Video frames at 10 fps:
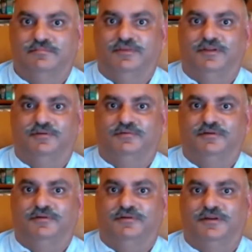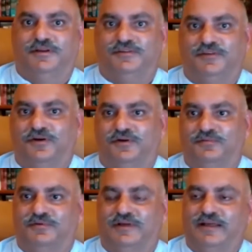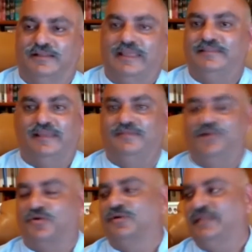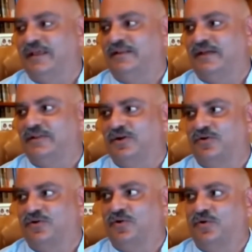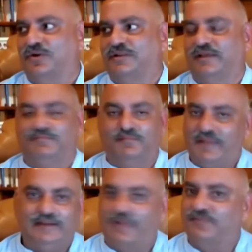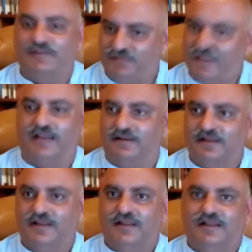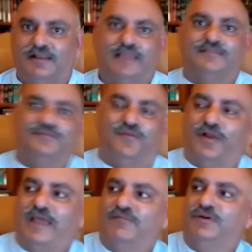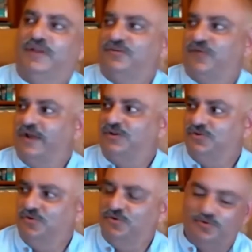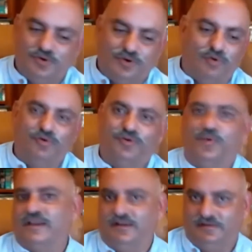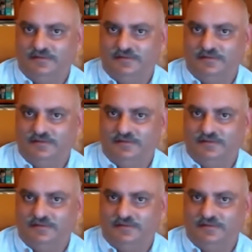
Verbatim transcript: you know so uh, they, they not only they're, they not a good cloner, they many times they fail. Like forever they tried to clone Quicken.